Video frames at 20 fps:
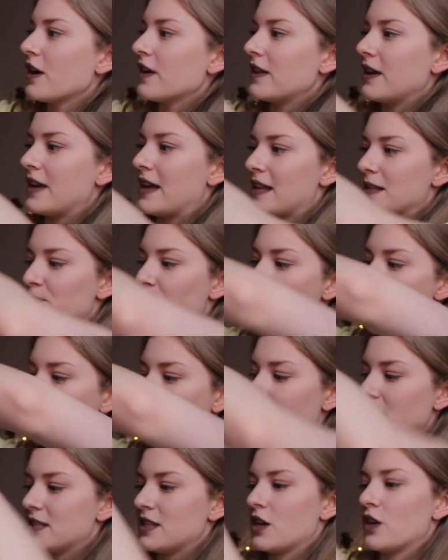It has
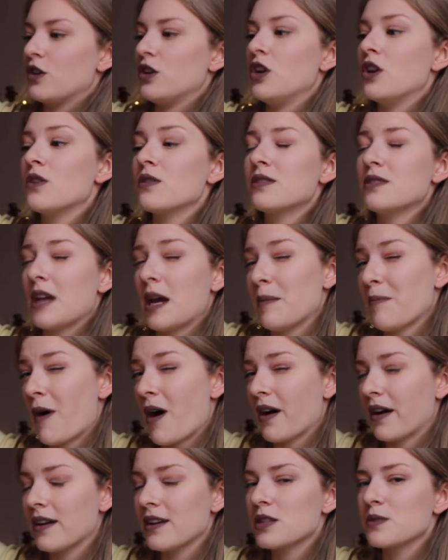pockets here, no side
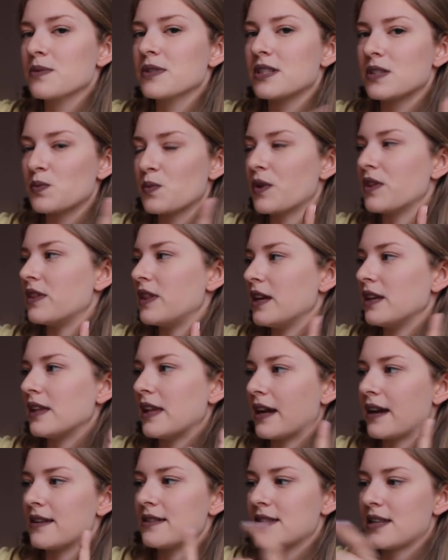pockets, which is one thing,
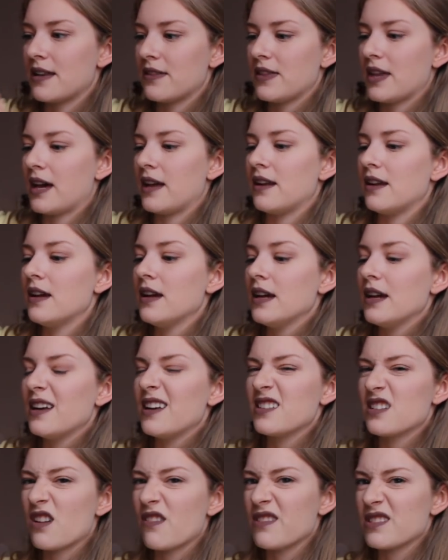like I said, that
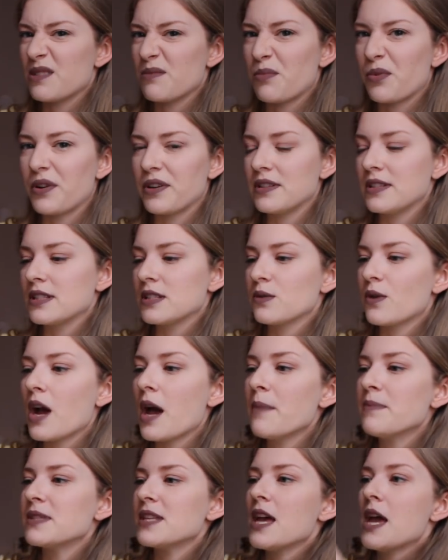is always important in
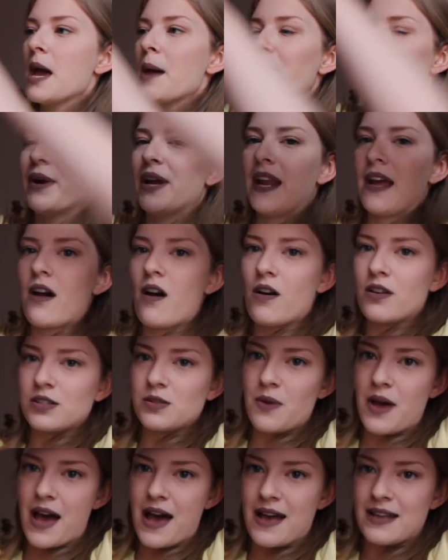scrubs, but it
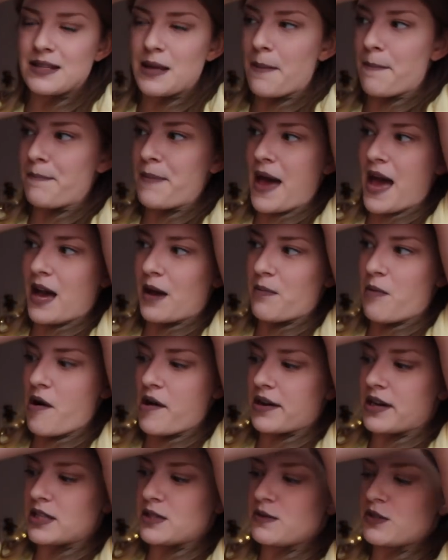also has back
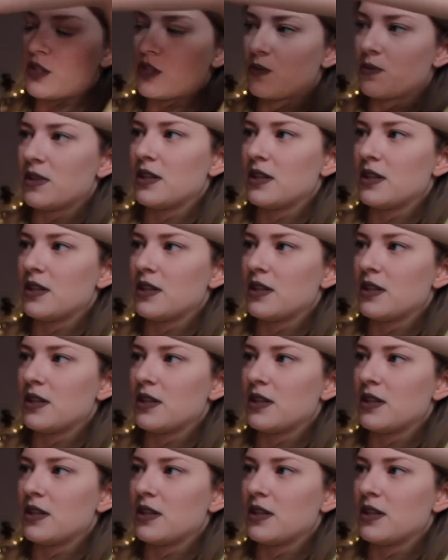pockets, which is